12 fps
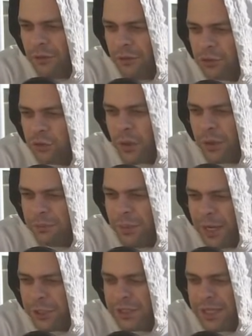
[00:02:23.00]
Trump
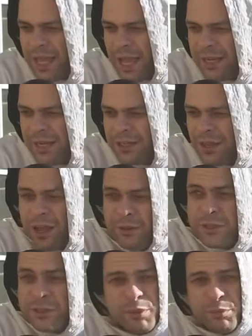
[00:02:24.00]
actually got into
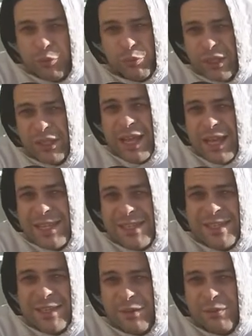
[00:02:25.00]
office, people
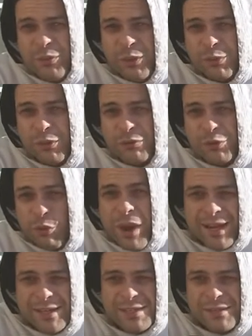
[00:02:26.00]
realized that we were
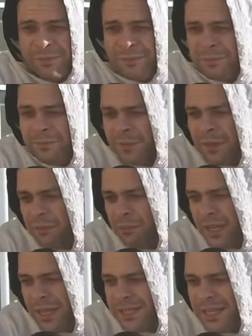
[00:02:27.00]
correct,
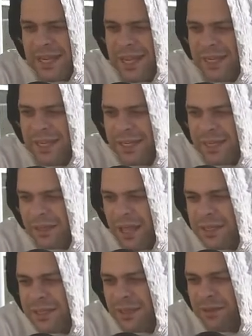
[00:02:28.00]
because he did. He did a
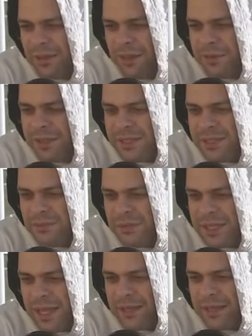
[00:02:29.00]
lot of stuff that was
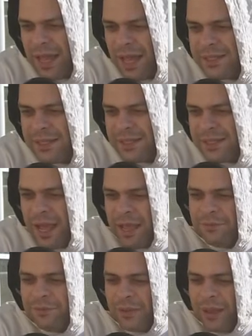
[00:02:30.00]
like the Nazis, and I
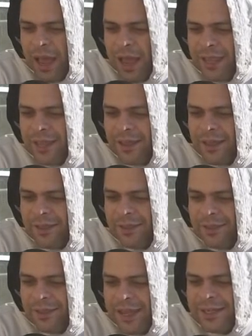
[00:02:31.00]

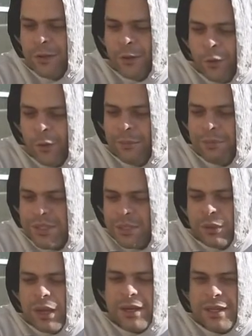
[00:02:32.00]
did a whole
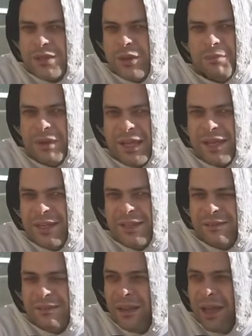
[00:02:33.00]
episode on it, so I'm not
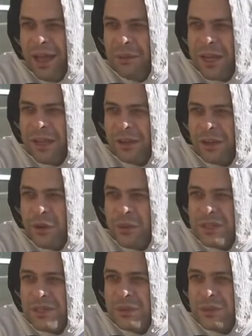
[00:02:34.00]
gonna go
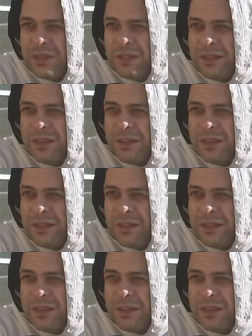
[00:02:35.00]
into it